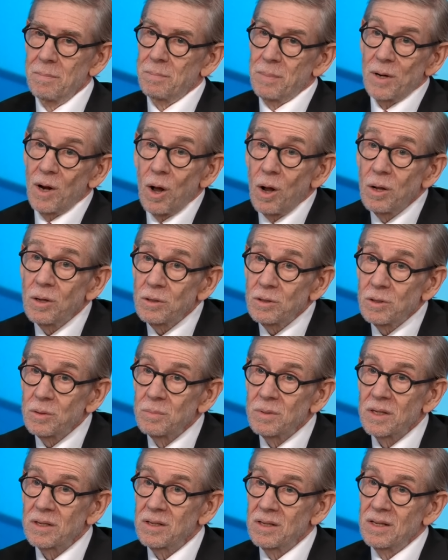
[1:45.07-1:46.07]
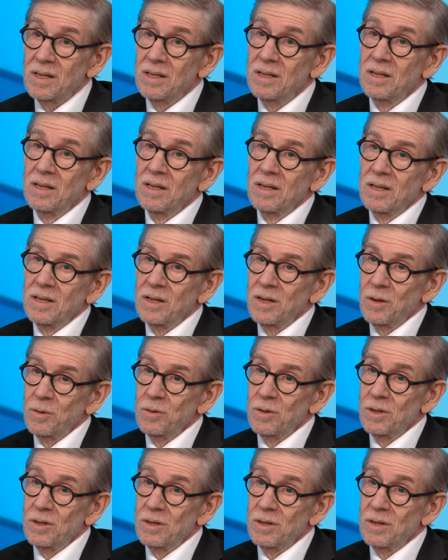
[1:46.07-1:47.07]
But ultimately, you know,
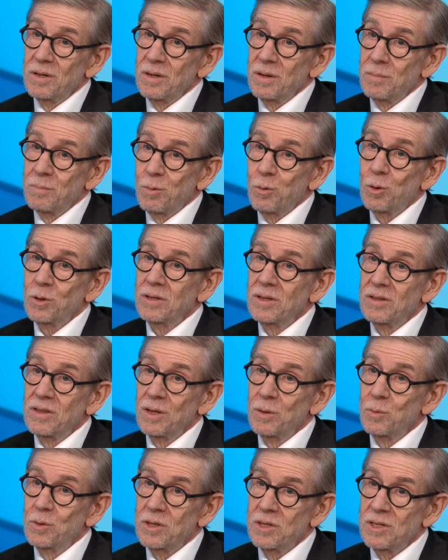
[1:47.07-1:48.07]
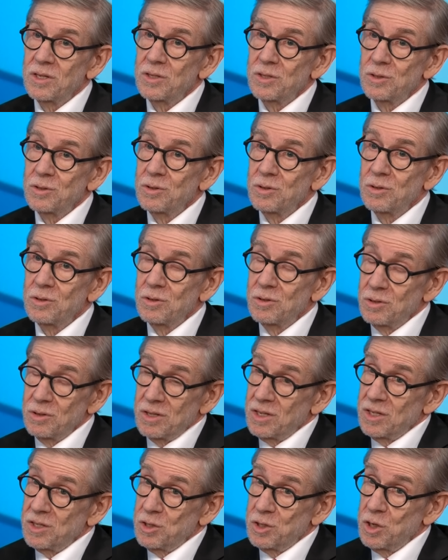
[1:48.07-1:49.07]
the important thing with these
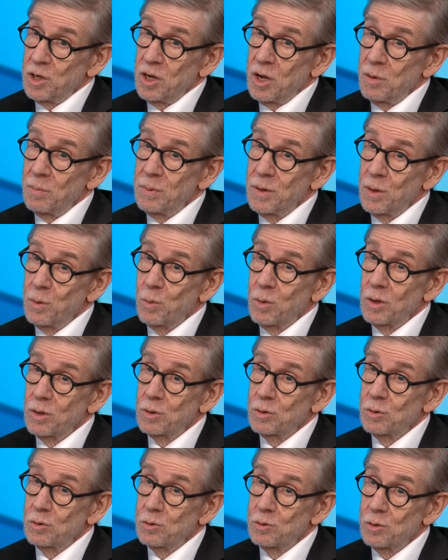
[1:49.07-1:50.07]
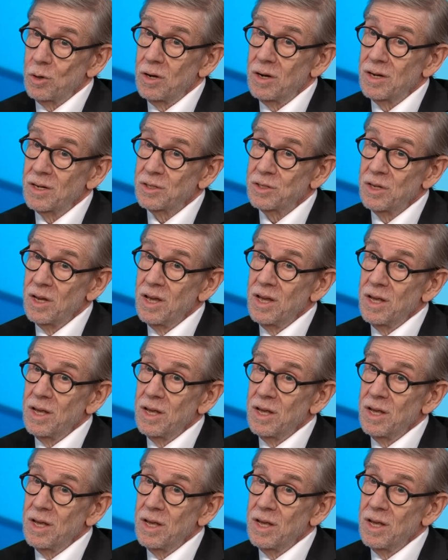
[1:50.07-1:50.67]
GLP-1 drugs